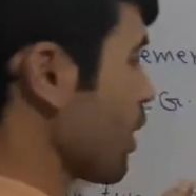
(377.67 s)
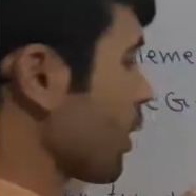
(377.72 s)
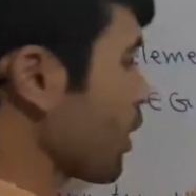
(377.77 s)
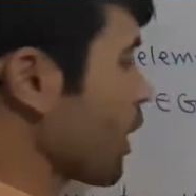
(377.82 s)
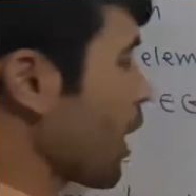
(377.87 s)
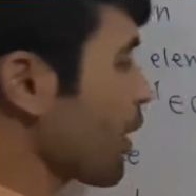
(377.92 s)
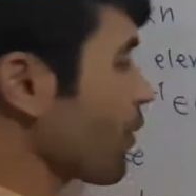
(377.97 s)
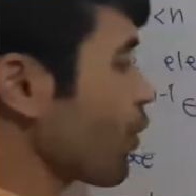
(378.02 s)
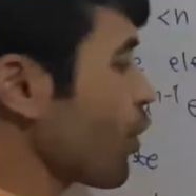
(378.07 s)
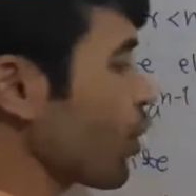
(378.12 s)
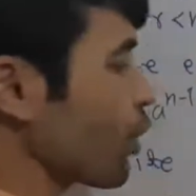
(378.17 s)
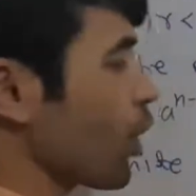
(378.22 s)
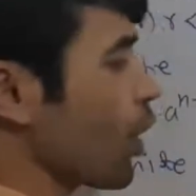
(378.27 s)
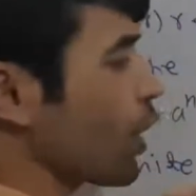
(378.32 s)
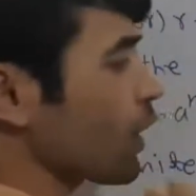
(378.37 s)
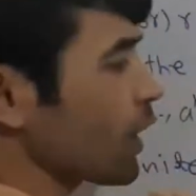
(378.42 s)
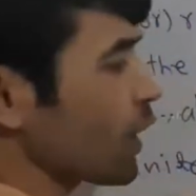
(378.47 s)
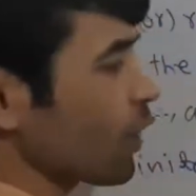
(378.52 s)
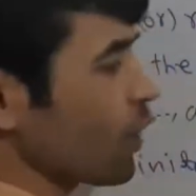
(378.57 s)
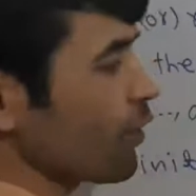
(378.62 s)
Therefore,
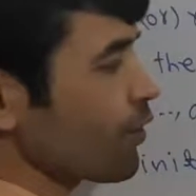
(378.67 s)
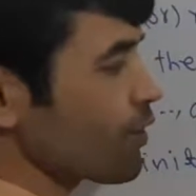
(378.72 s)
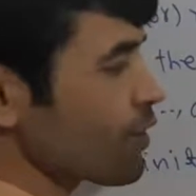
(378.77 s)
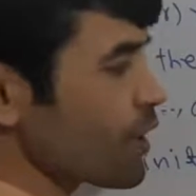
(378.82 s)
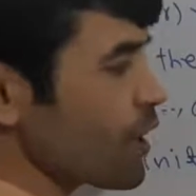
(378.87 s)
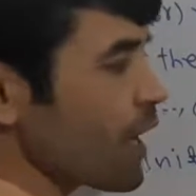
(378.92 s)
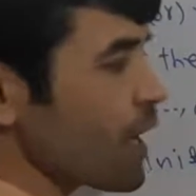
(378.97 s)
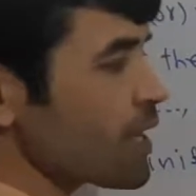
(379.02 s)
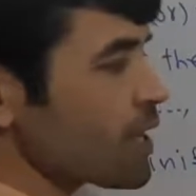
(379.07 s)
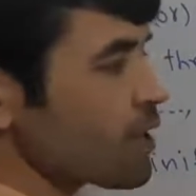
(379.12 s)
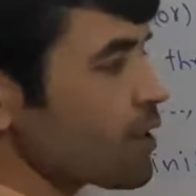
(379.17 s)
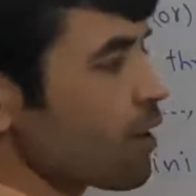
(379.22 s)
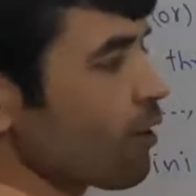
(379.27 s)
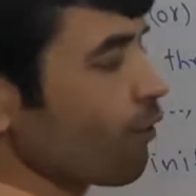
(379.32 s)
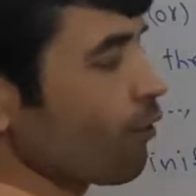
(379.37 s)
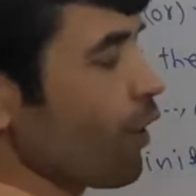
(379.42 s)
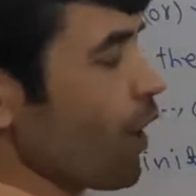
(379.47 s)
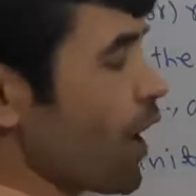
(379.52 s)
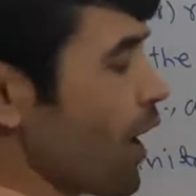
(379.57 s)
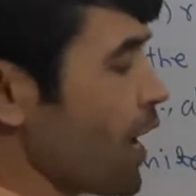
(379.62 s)
order of G is
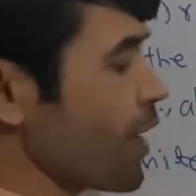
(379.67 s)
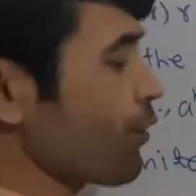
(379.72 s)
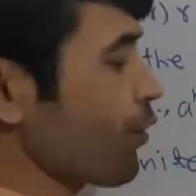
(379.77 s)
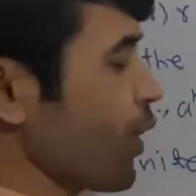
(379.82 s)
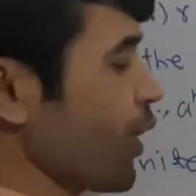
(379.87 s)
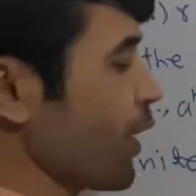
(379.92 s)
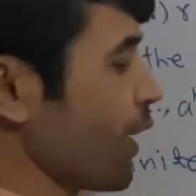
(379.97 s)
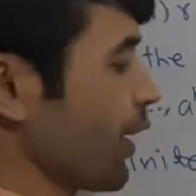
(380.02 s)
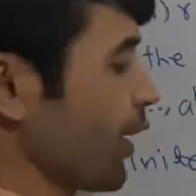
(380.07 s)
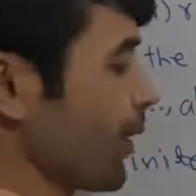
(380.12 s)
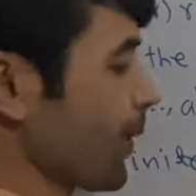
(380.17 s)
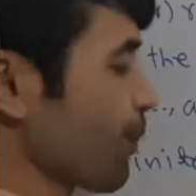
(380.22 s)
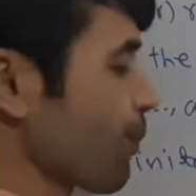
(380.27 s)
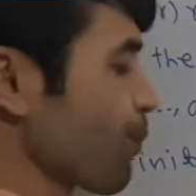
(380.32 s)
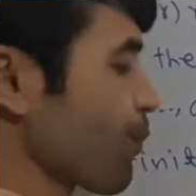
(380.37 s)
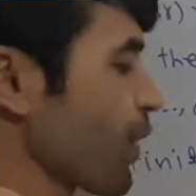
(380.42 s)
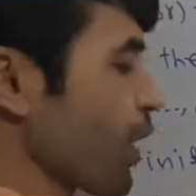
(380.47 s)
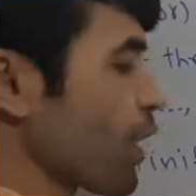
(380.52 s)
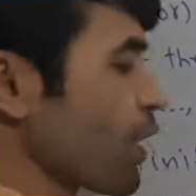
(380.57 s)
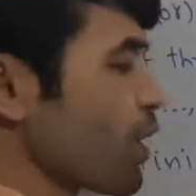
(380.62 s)
for infinite.
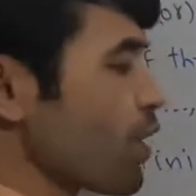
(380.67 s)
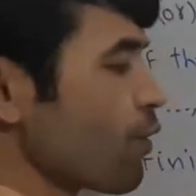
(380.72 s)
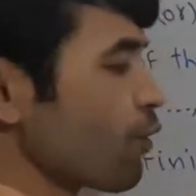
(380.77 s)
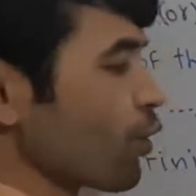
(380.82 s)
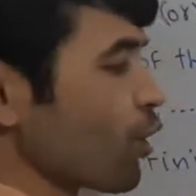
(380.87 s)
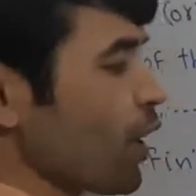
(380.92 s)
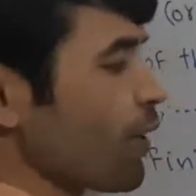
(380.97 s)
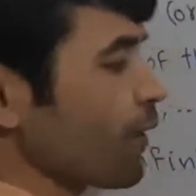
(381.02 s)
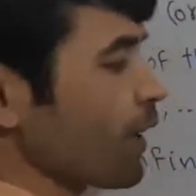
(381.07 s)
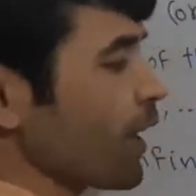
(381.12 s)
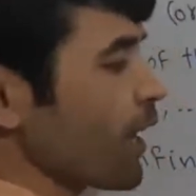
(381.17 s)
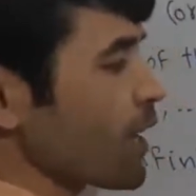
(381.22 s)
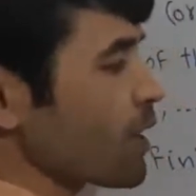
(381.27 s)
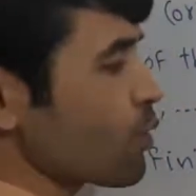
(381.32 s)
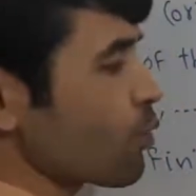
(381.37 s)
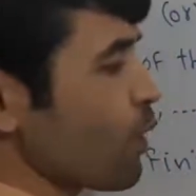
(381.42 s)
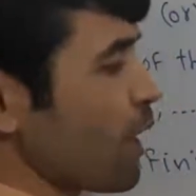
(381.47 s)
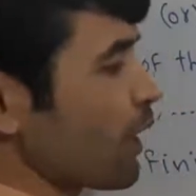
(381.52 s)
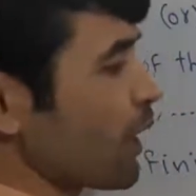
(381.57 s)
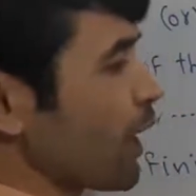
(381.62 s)
From case
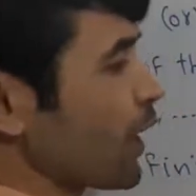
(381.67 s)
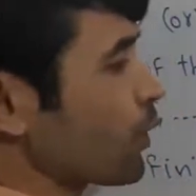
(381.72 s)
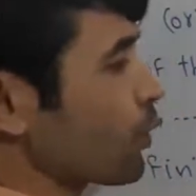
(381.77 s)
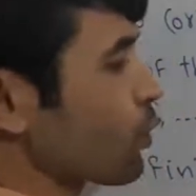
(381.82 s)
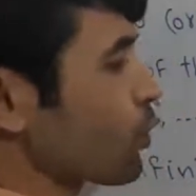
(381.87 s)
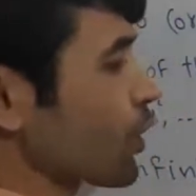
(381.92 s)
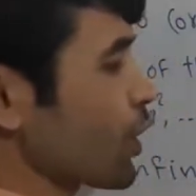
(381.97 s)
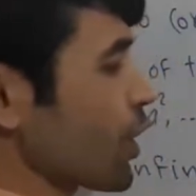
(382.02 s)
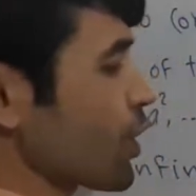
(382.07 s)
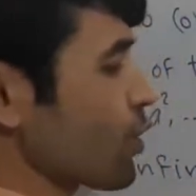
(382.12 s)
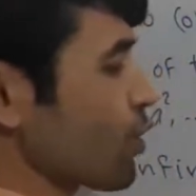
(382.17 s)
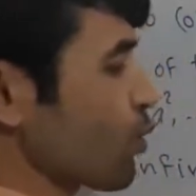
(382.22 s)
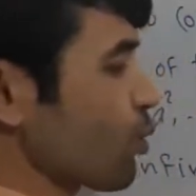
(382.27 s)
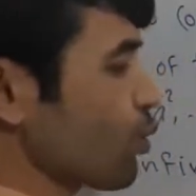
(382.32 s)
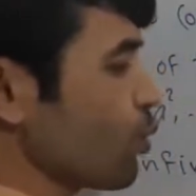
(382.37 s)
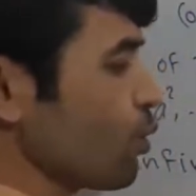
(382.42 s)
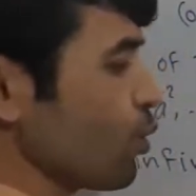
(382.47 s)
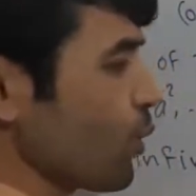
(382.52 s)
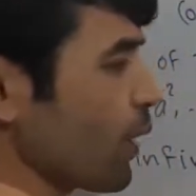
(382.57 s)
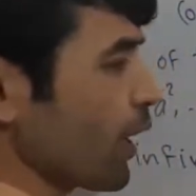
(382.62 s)
1 and case
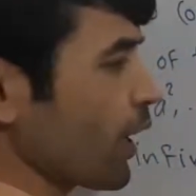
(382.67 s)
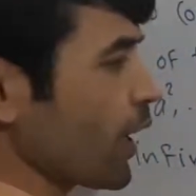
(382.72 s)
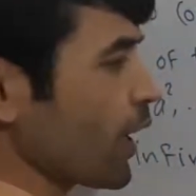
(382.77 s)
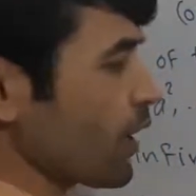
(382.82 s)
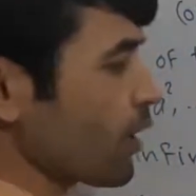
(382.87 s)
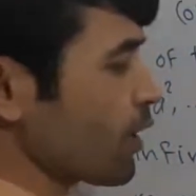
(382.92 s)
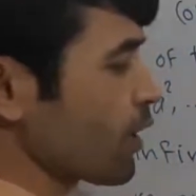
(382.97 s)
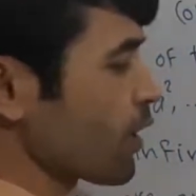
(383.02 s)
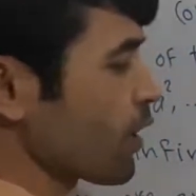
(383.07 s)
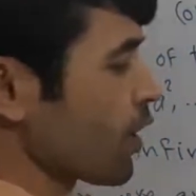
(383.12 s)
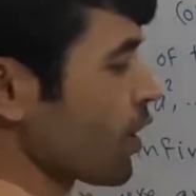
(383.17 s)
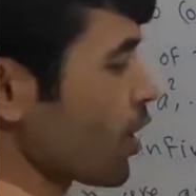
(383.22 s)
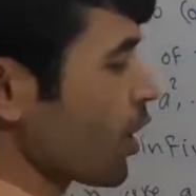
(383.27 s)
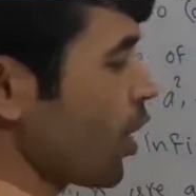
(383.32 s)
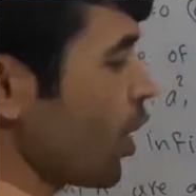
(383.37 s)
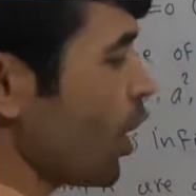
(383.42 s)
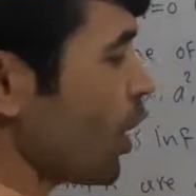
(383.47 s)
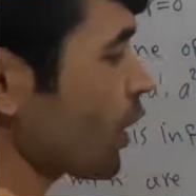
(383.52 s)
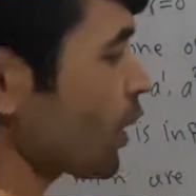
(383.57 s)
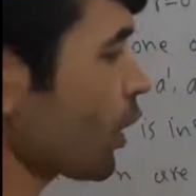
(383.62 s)
2, we get
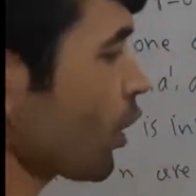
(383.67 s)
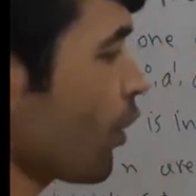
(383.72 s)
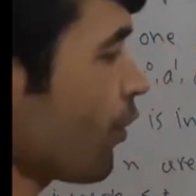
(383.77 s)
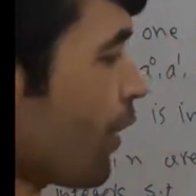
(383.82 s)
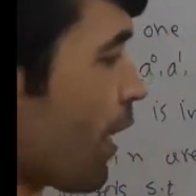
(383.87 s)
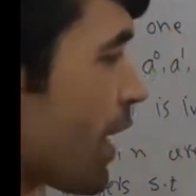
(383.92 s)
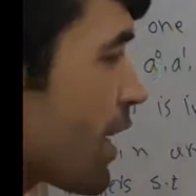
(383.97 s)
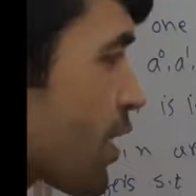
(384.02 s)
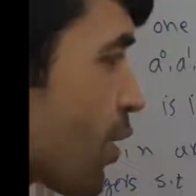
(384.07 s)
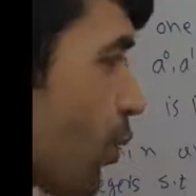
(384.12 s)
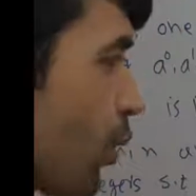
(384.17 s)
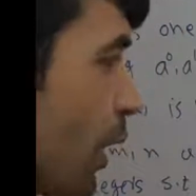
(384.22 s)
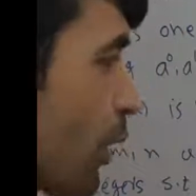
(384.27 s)
order of A is equal